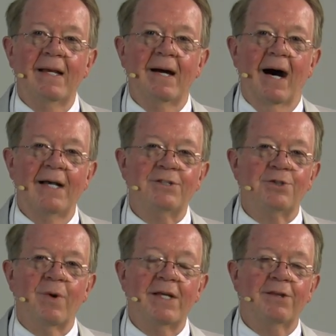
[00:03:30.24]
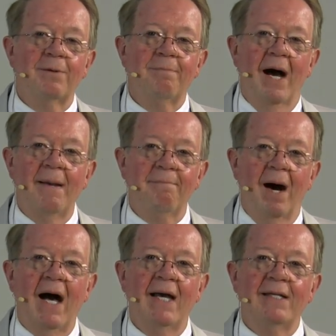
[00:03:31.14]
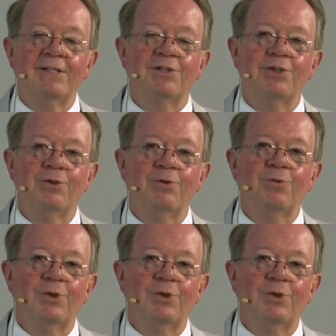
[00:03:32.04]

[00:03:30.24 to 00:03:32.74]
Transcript: I strengthen my mind to